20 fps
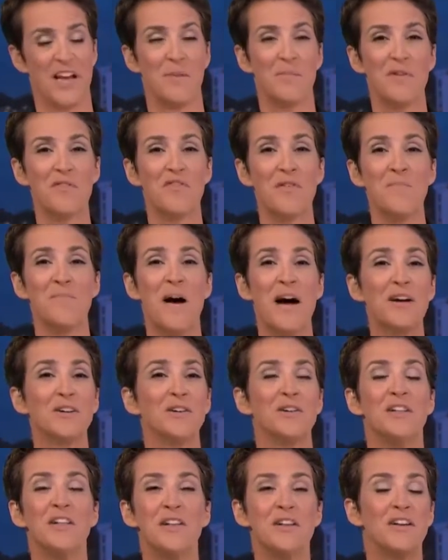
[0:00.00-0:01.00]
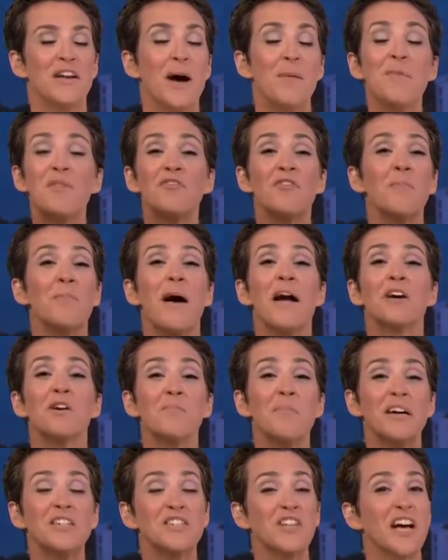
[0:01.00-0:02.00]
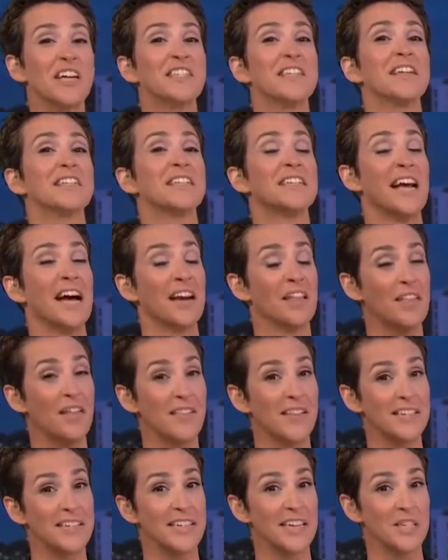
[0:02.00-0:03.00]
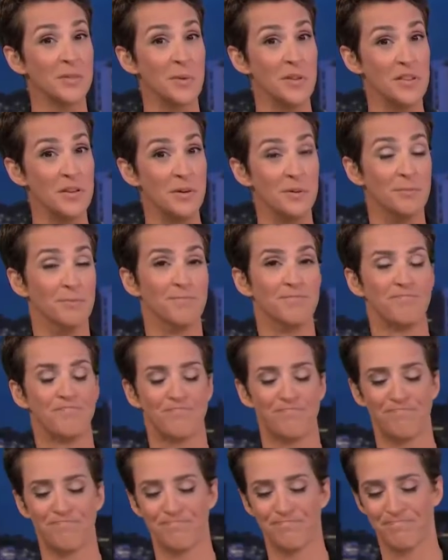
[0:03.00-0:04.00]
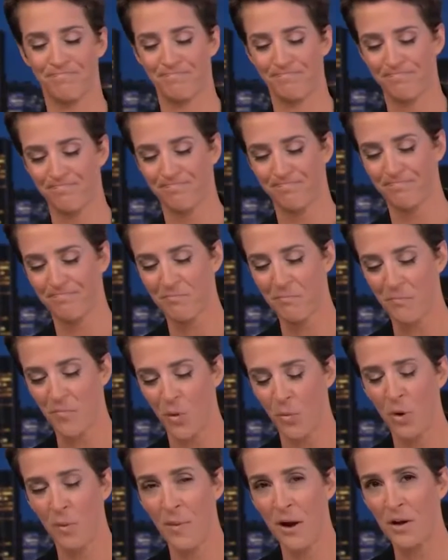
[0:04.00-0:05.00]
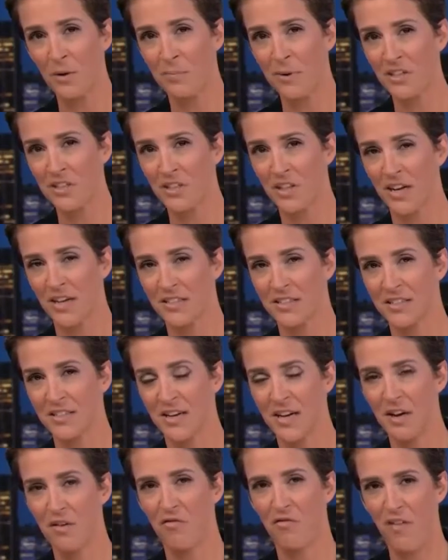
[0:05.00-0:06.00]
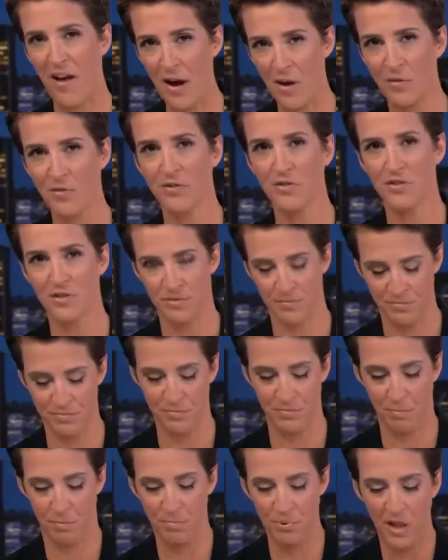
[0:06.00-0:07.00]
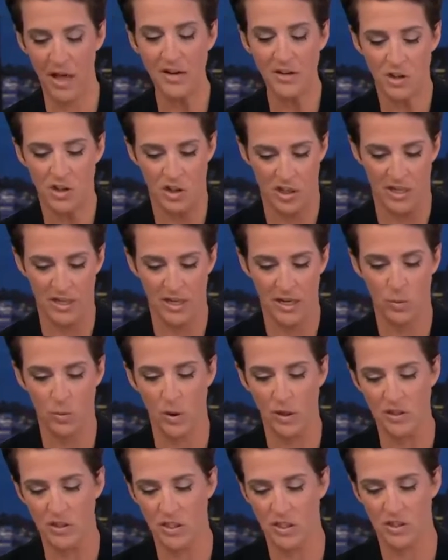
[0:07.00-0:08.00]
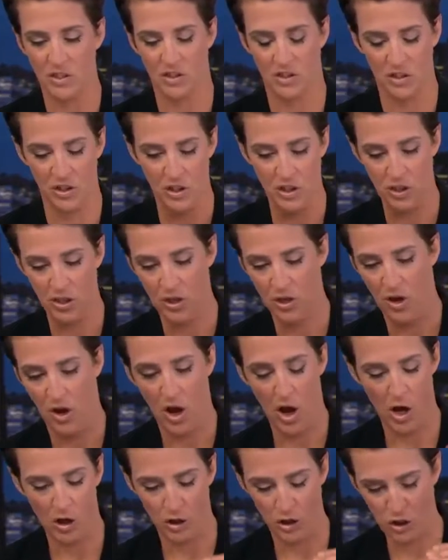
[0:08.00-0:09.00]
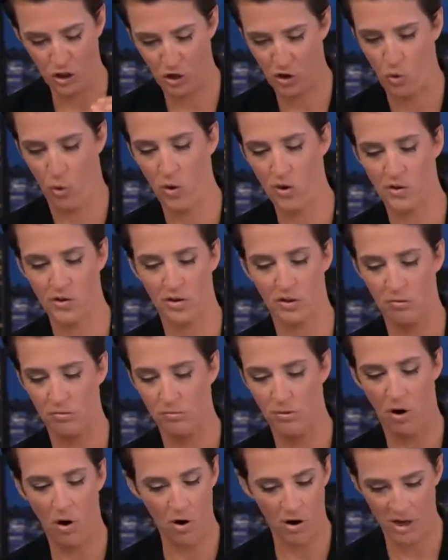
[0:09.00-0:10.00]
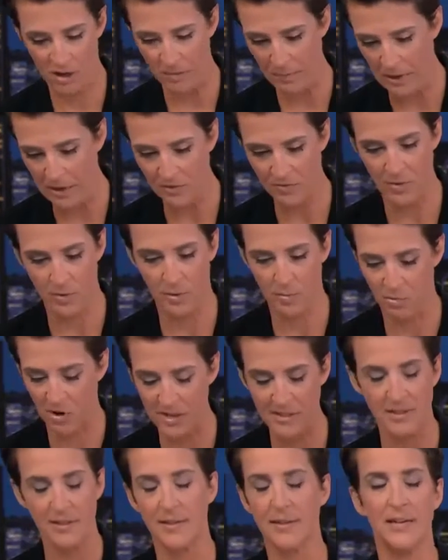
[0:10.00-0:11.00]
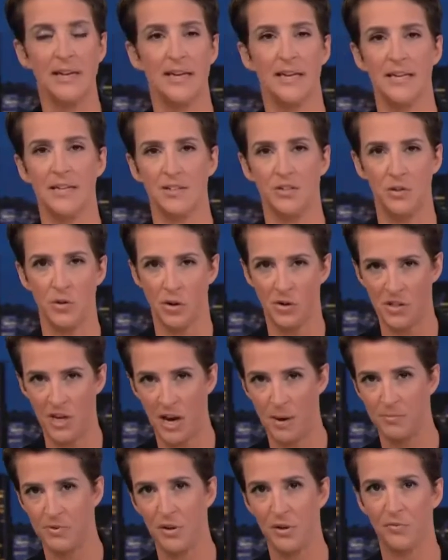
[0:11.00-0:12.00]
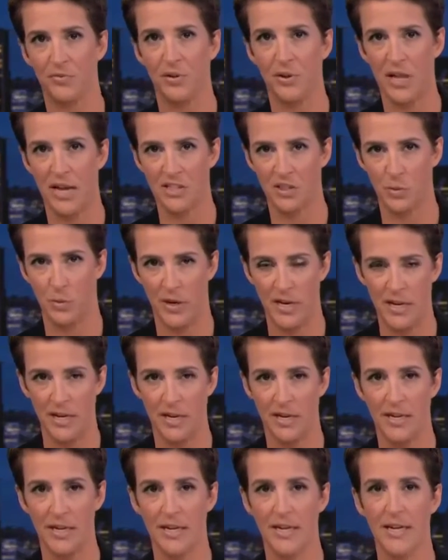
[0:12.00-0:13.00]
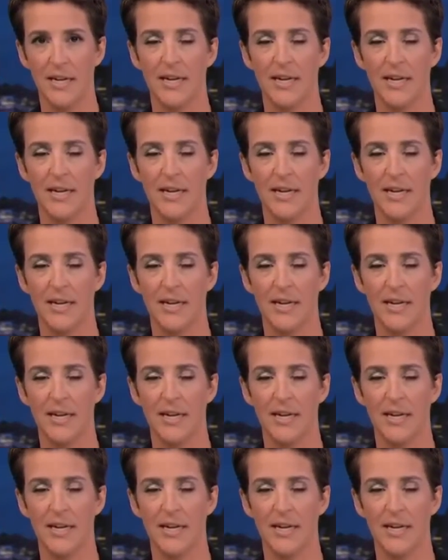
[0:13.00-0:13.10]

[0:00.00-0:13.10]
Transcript: Coming from Michael, coming from Michael Beschloss, that's the kind of thing that sticks with you. What Michael Beschloss found blood chilling was this uh, short argument from the president in his New York Times interview last week.